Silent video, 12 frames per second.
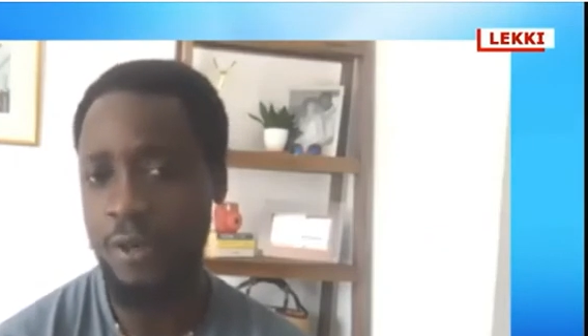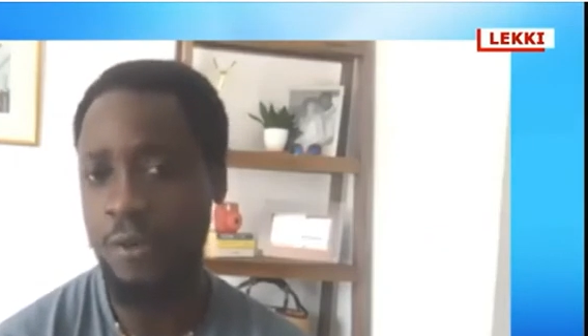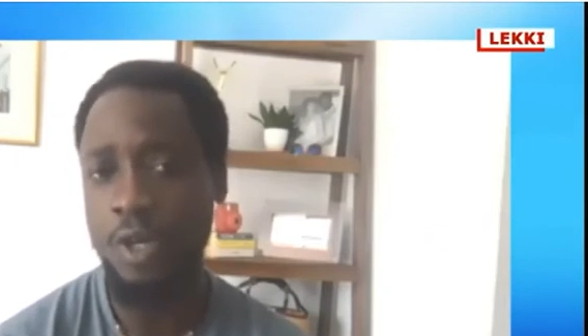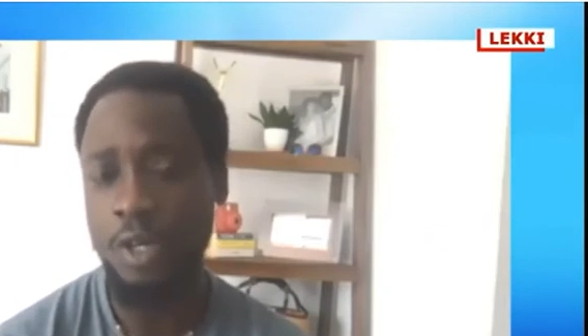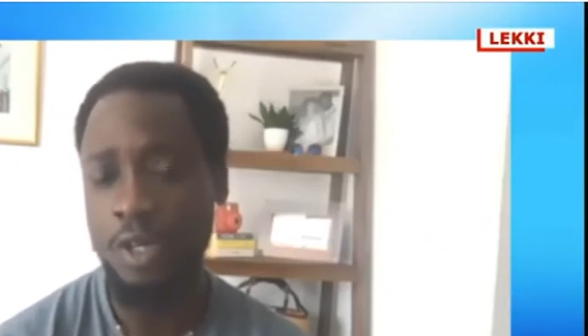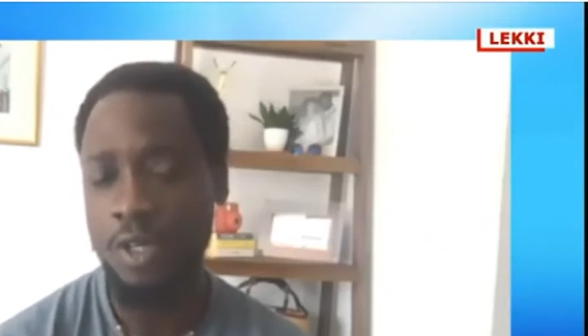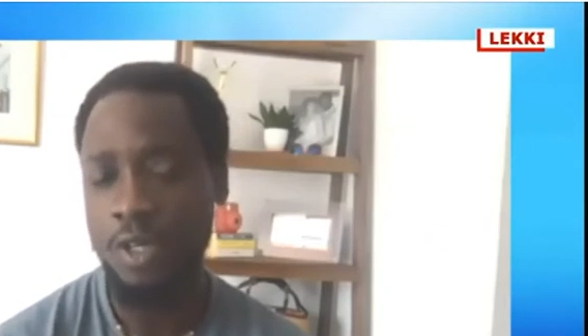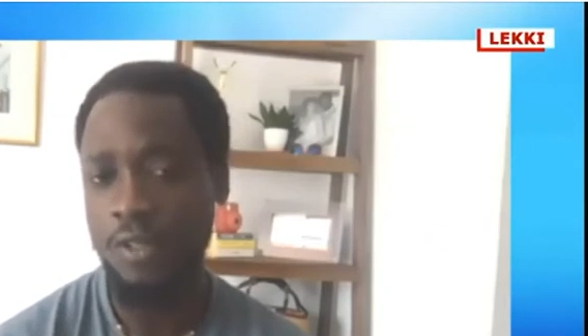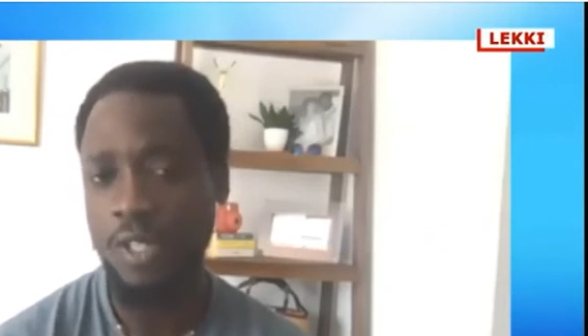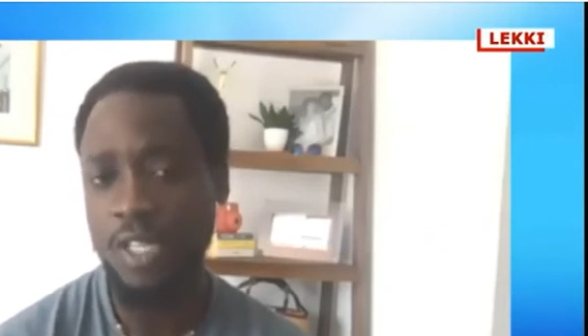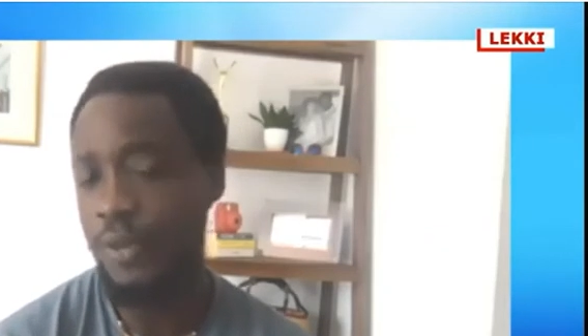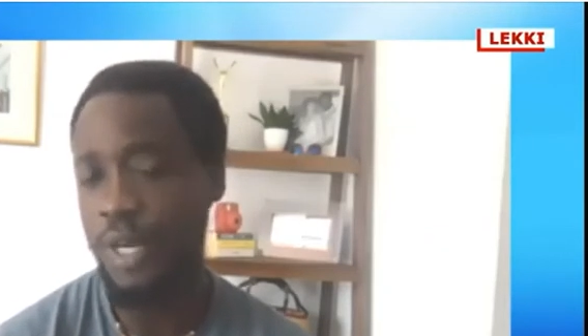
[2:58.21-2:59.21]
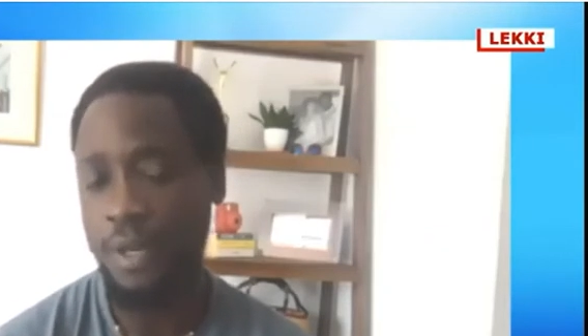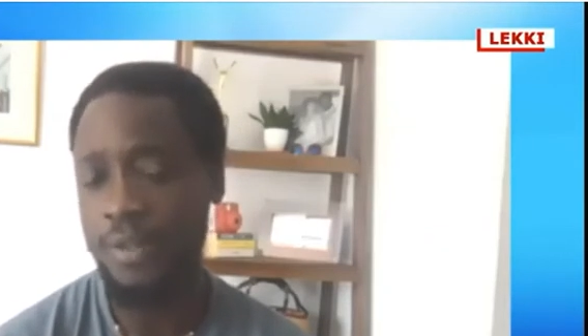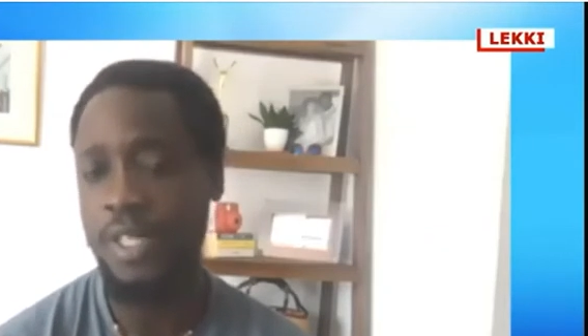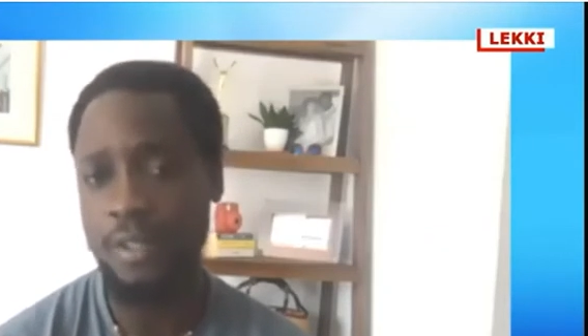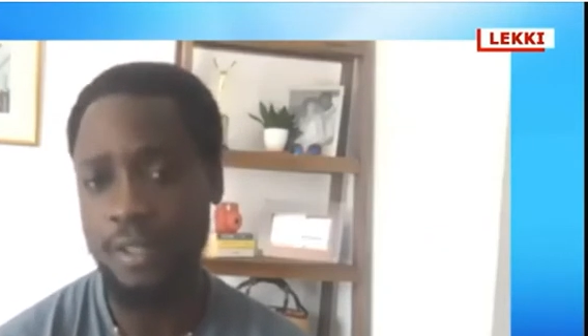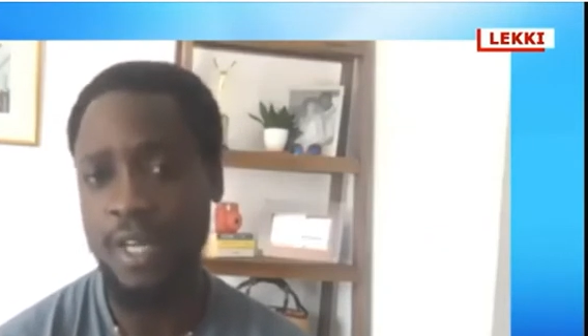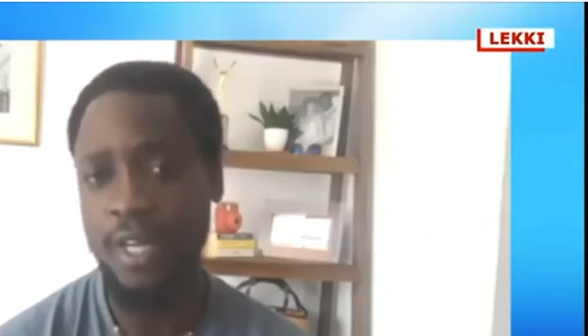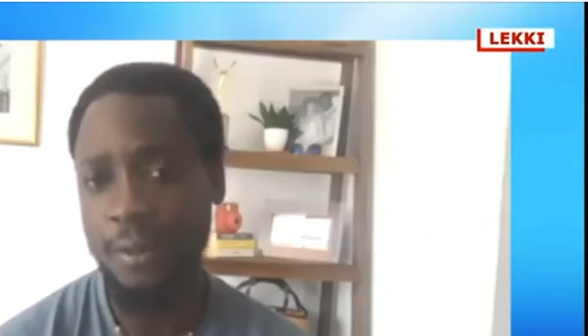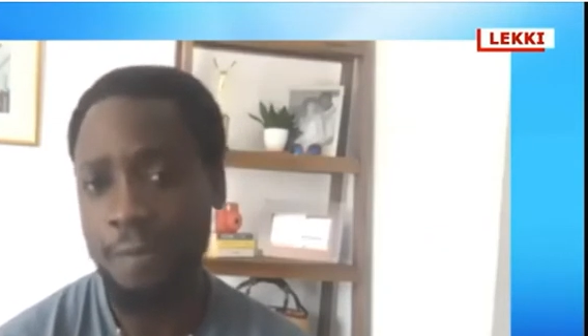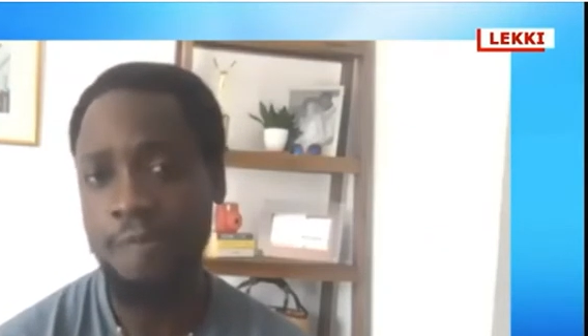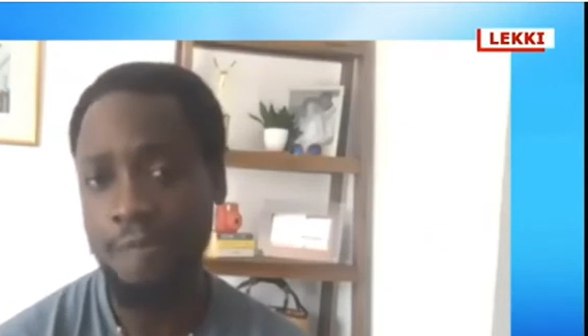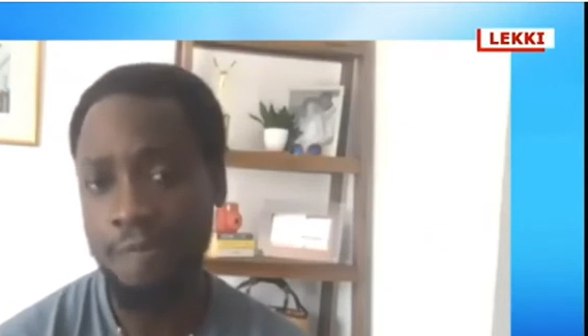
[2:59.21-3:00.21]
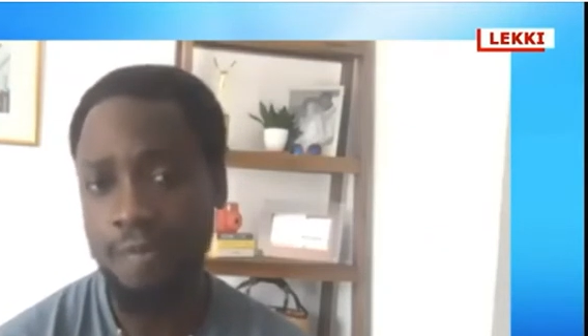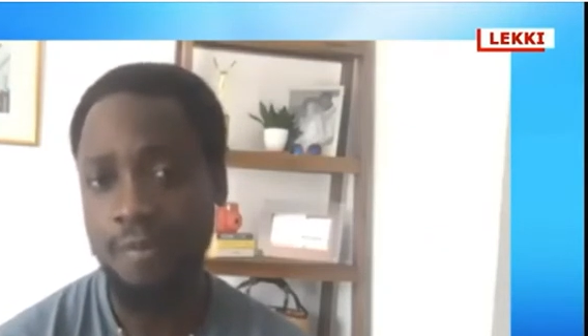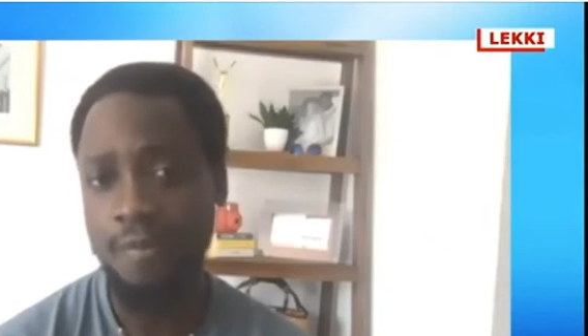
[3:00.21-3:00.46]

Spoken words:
So that's what I would say to that.